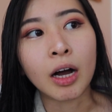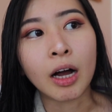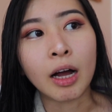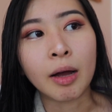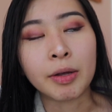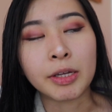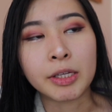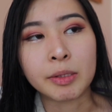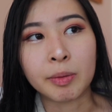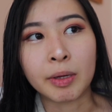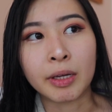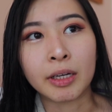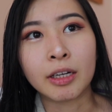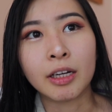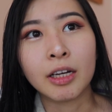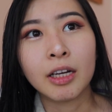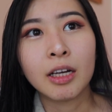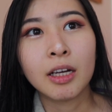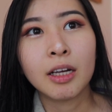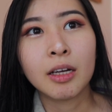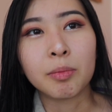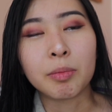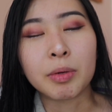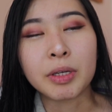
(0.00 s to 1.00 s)
Uh, I spent
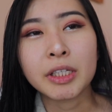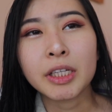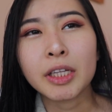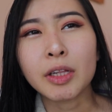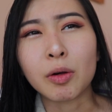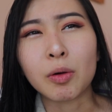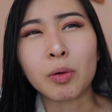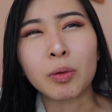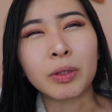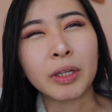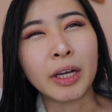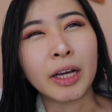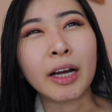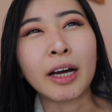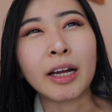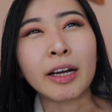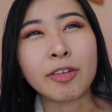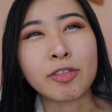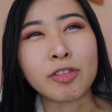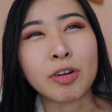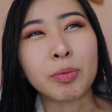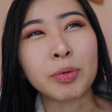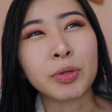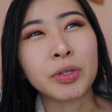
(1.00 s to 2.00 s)
basically the whole day
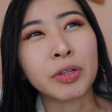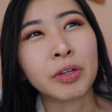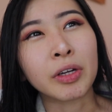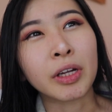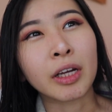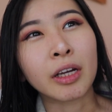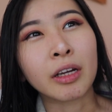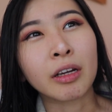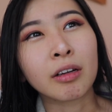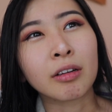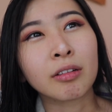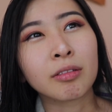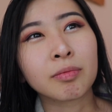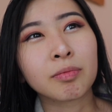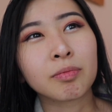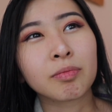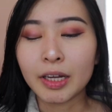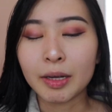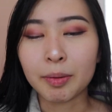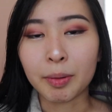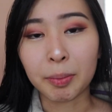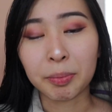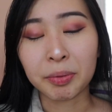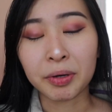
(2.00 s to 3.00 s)
kind of troubleshooting.
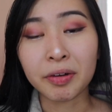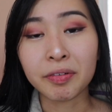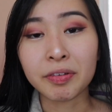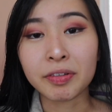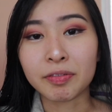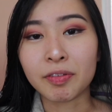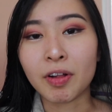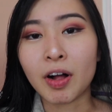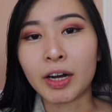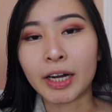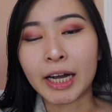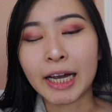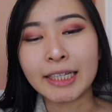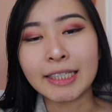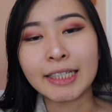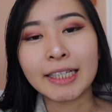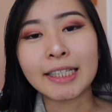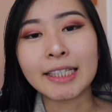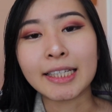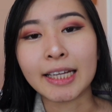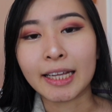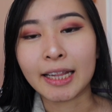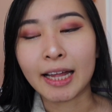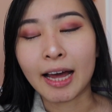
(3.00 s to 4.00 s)
In my previous vlog, I
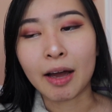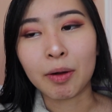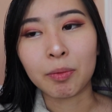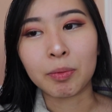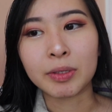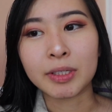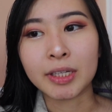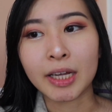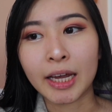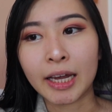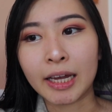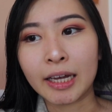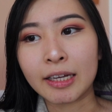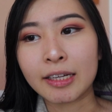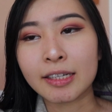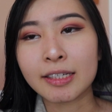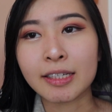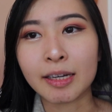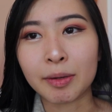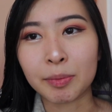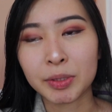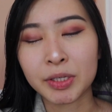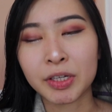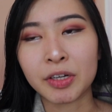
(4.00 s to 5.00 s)
did say that I was a
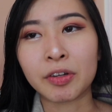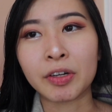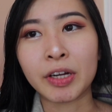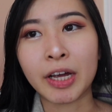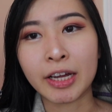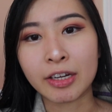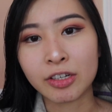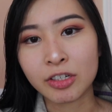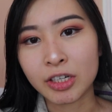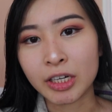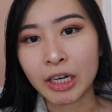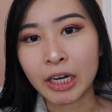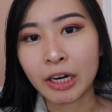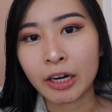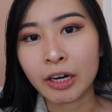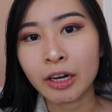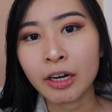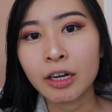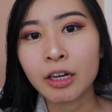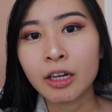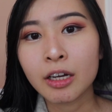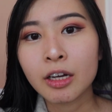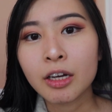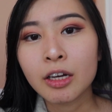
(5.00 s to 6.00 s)
cybersecurity
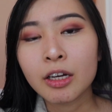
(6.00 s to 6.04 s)
engineer.